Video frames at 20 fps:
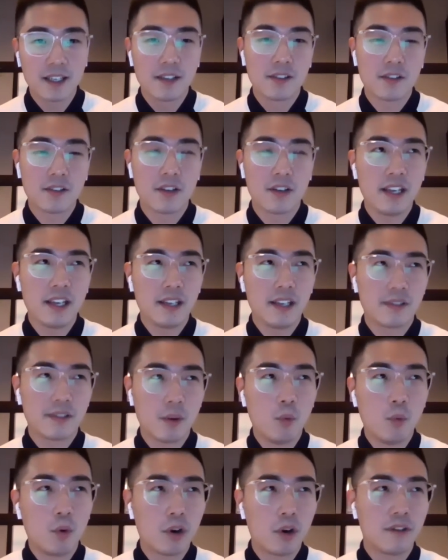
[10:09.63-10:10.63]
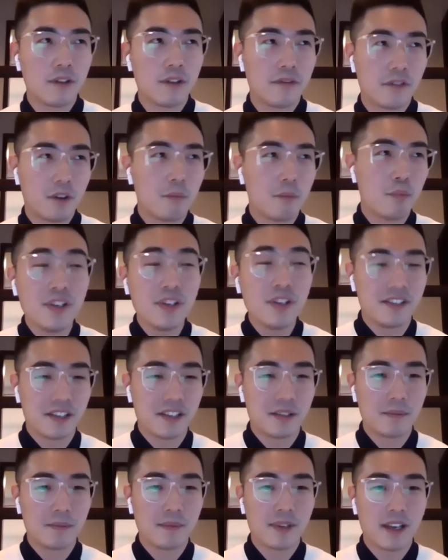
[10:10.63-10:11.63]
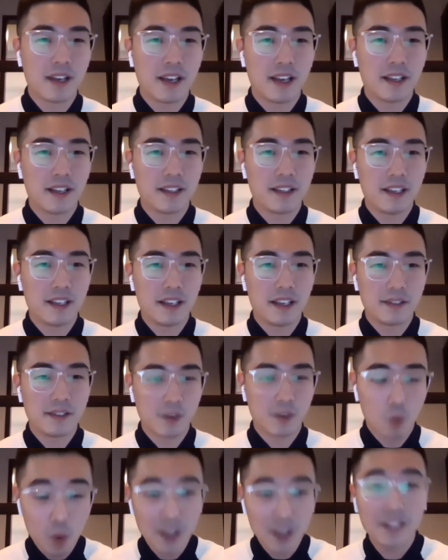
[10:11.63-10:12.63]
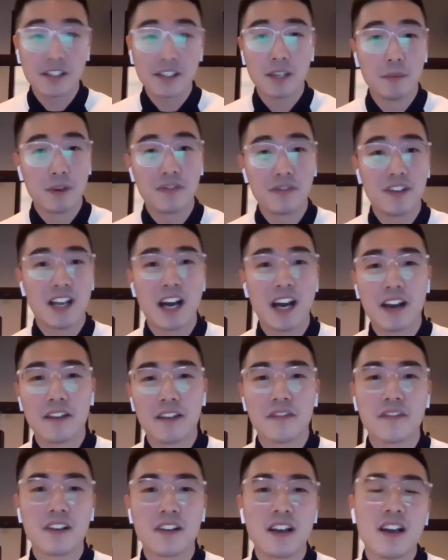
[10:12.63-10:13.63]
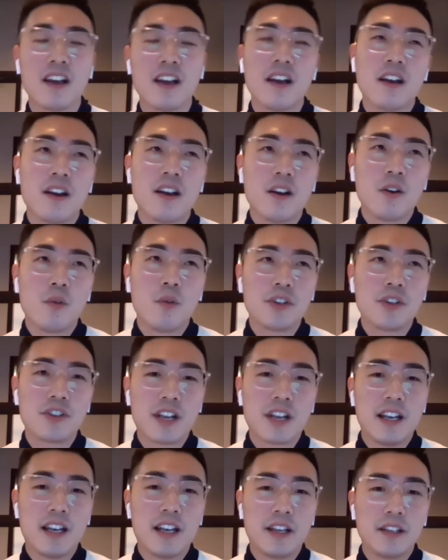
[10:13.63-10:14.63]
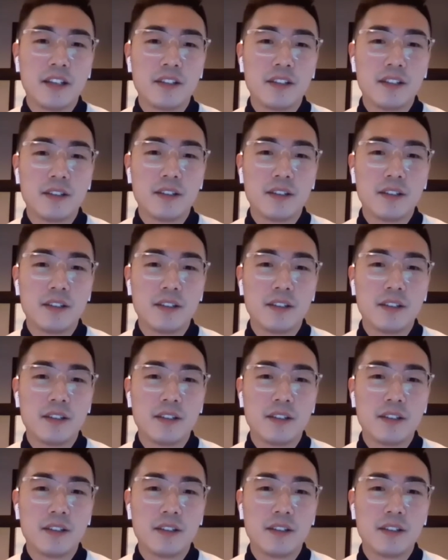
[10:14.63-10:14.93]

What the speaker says: So it's a word from Buddhism, and it's a wisdom of life, which I learned